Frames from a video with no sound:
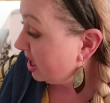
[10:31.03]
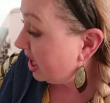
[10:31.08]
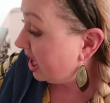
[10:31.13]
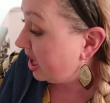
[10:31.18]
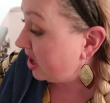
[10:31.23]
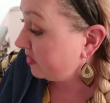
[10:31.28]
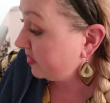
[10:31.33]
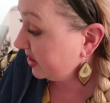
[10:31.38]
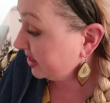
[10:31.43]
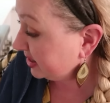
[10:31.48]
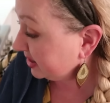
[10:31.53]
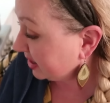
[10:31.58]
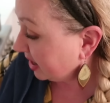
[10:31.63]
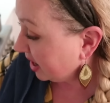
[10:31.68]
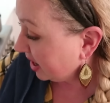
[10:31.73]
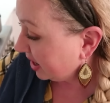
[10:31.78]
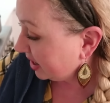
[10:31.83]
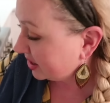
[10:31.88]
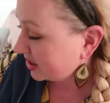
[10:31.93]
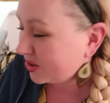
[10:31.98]
heavy
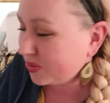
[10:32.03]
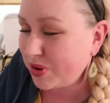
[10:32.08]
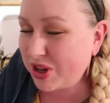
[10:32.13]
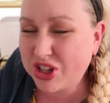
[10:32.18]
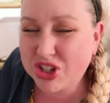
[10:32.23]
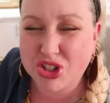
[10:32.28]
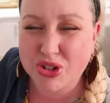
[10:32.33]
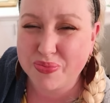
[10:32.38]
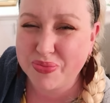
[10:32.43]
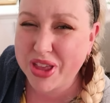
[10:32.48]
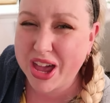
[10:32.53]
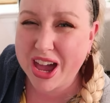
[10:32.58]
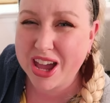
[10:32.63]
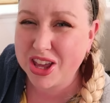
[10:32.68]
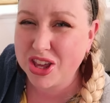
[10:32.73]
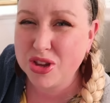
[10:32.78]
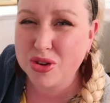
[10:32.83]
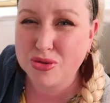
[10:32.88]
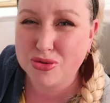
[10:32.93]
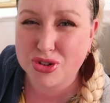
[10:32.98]
sides, which I
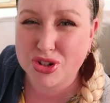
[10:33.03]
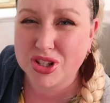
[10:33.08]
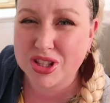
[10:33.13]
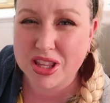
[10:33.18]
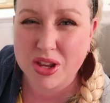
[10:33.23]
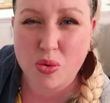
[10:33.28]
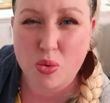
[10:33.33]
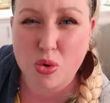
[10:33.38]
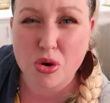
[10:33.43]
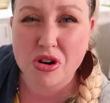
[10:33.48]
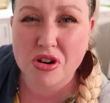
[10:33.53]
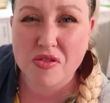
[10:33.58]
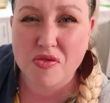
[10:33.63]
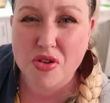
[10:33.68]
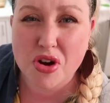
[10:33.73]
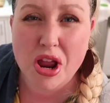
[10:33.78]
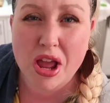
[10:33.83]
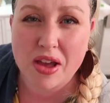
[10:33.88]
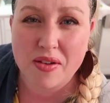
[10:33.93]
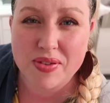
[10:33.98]
usually work
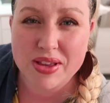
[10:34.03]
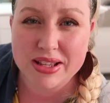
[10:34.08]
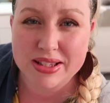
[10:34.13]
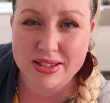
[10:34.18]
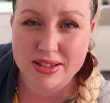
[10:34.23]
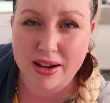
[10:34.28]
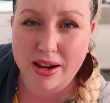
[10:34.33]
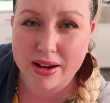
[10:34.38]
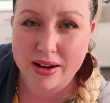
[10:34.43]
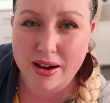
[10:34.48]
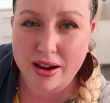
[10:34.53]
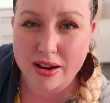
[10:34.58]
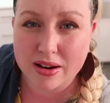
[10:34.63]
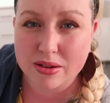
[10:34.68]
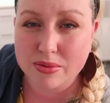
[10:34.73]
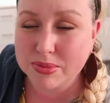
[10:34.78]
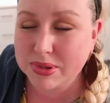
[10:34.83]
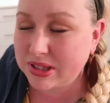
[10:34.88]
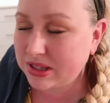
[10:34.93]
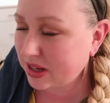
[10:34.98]
for heavy side
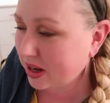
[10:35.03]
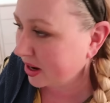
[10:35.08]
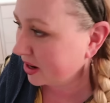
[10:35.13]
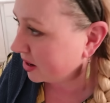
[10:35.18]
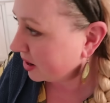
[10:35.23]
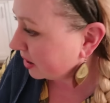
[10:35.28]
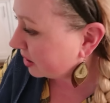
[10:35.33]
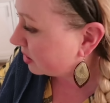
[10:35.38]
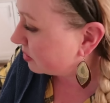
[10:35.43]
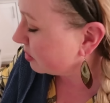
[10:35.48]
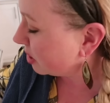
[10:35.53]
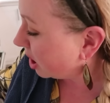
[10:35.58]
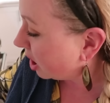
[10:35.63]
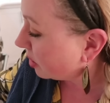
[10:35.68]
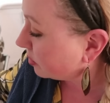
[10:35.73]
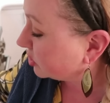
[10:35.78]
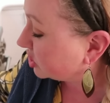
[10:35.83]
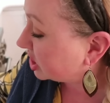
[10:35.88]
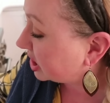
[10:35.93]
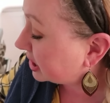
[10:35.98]
items, side item
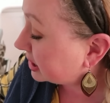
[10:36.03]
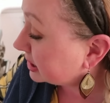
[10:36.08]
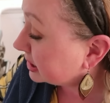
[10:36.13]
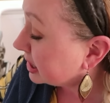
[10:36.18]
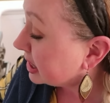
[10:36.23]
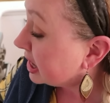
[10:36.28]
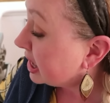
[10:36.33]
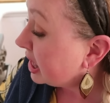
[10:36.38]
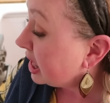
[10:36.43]
options,